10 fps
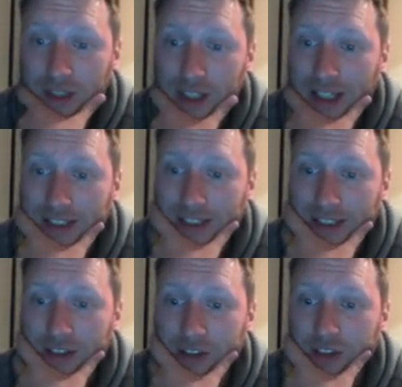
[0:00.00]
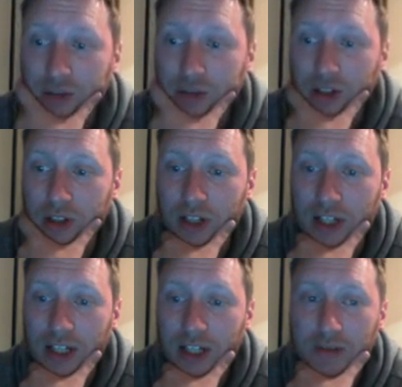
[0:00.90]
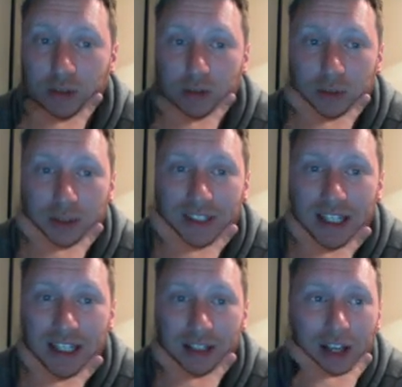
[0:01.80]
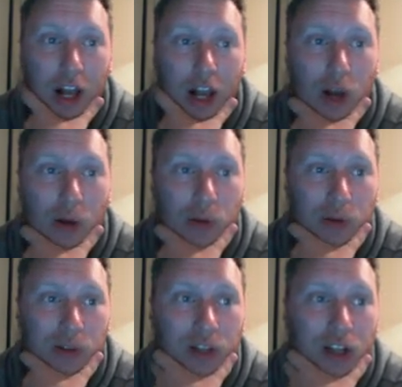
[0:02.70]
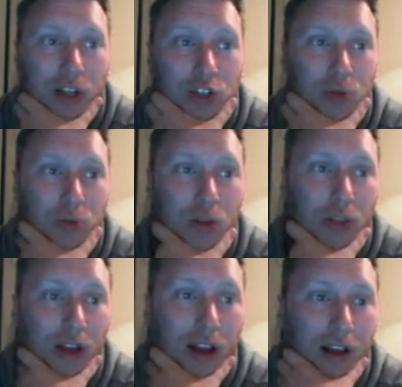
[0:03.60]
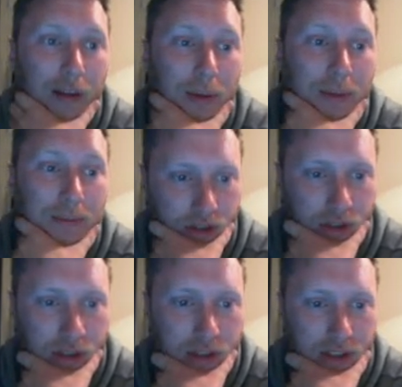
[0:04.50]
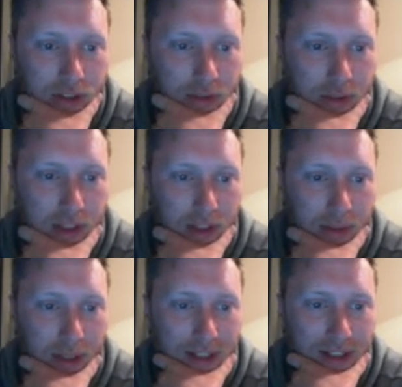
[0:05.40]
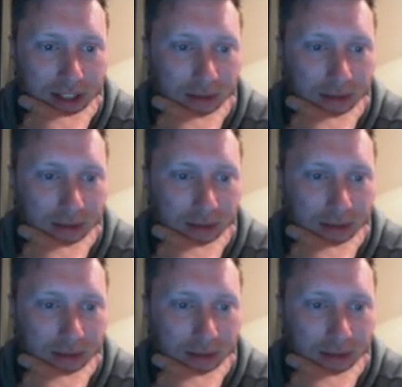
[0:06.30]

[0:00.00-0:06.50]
Leicester and Stoke are looking at him, so he'll be staying local to the club. Now some of the other players then